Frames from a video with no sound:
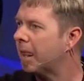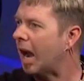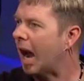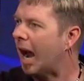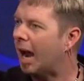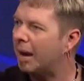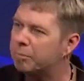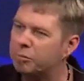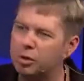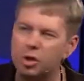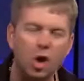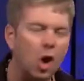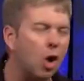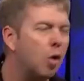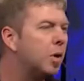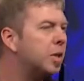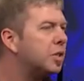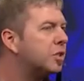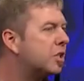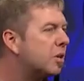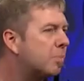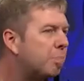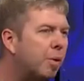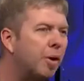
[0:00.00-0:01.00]
I'm
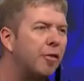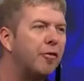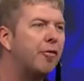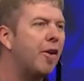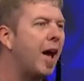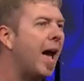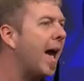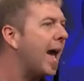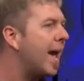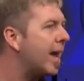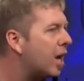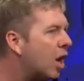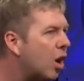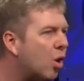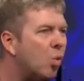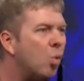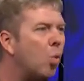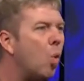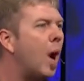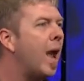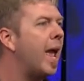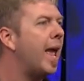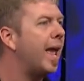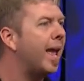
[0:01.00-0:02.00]
going to provide a
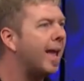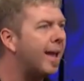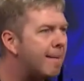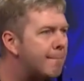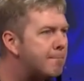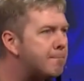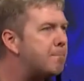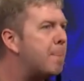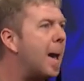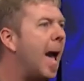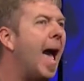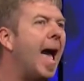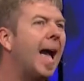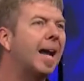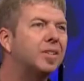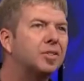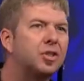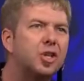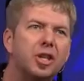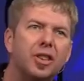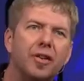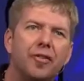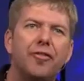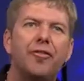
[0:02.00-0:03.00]
way back
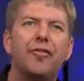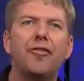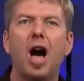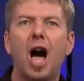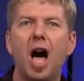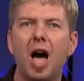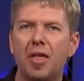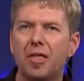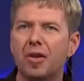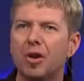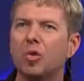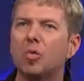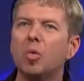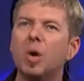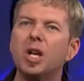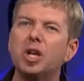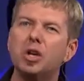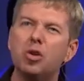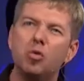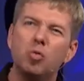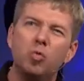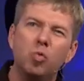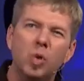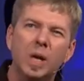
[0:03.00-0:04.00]
to the Father. What
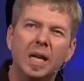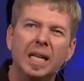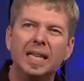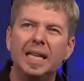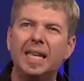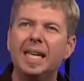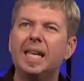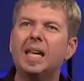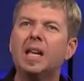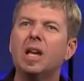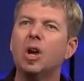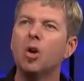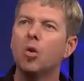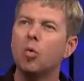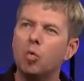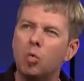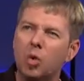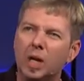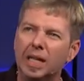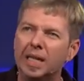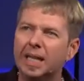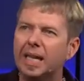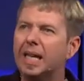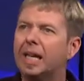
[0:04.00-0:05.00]
you really,
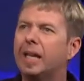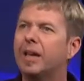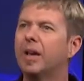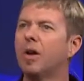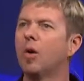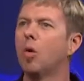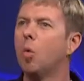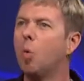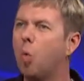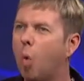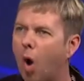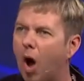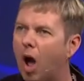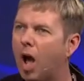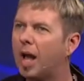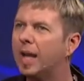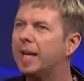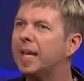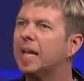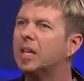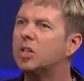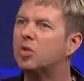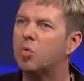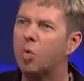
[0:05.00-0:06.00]
really
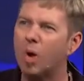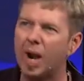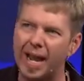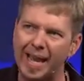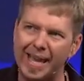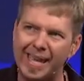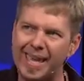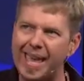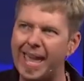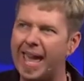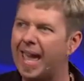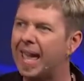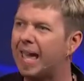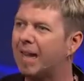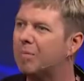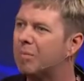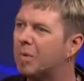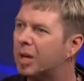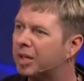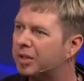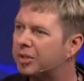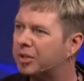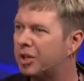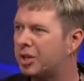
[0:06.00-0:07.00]
want is what I
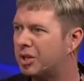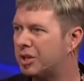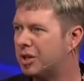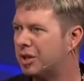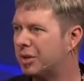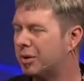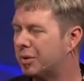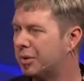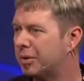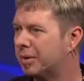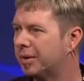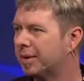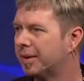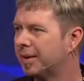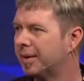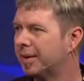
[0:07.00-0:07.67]
came to do.